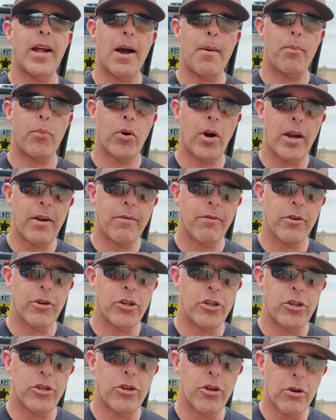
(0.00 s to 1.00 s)
and I pray for
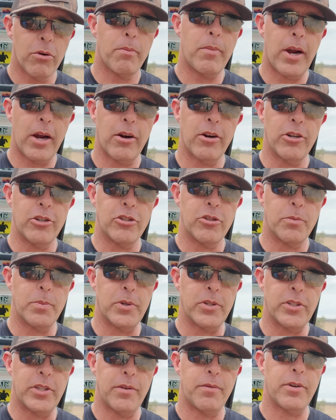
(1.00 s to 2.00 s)
your marriage
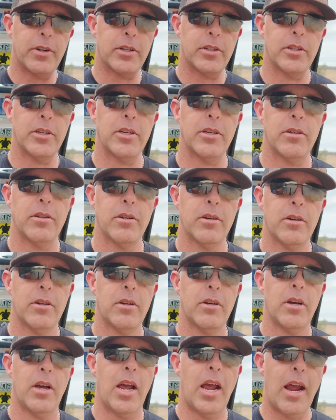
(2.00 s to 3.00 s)
specifically
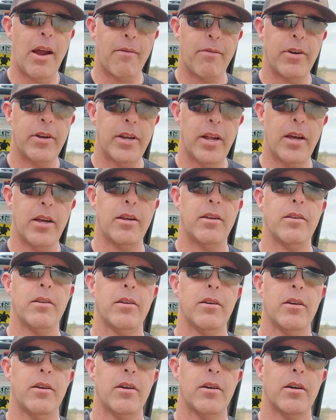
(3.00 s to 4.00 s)
every day
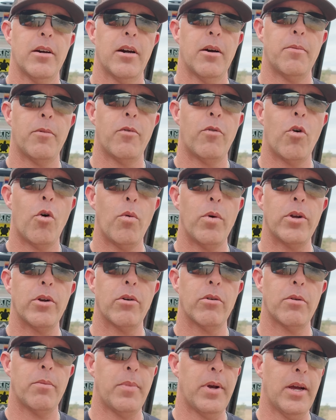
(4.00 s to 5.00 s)
before we
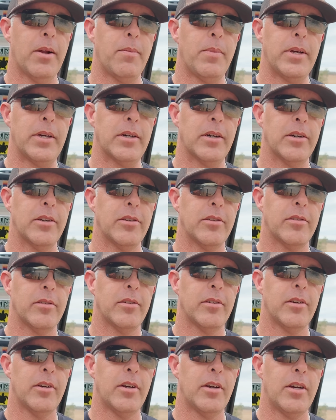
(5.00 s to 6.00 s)
go to bed, because
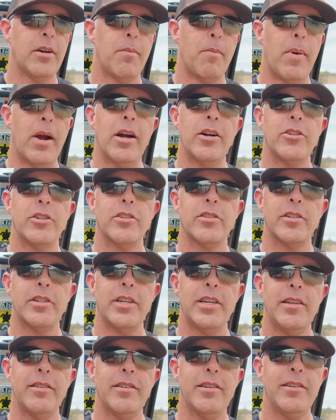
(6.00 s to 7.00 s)
marriage
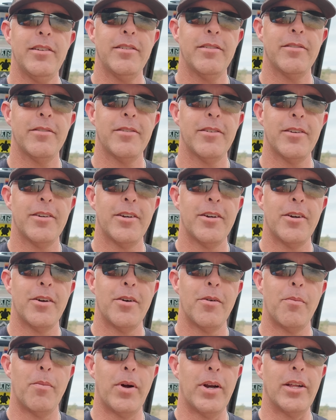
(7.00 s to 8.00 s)
isn't easy,
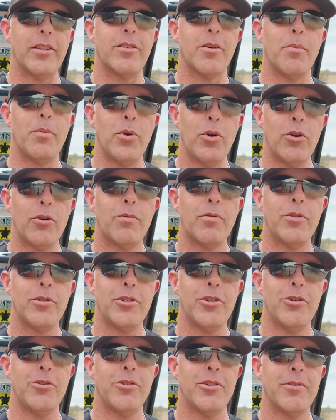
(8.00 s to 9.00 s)
but it's a beautiful
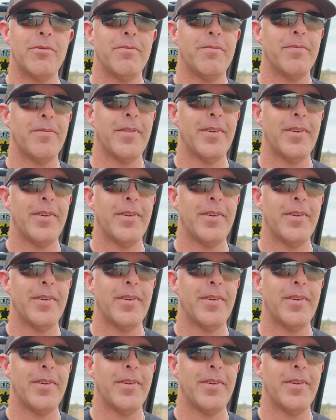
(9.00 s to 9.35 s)
union.